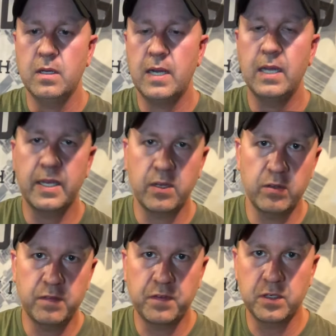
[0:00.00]
I like it on
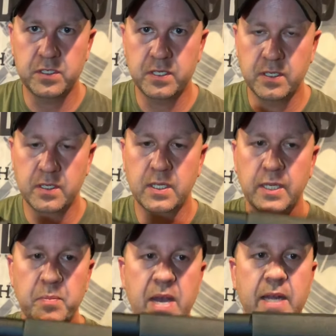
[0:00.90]
the first
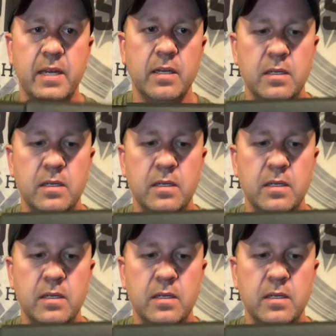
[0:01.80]
click back.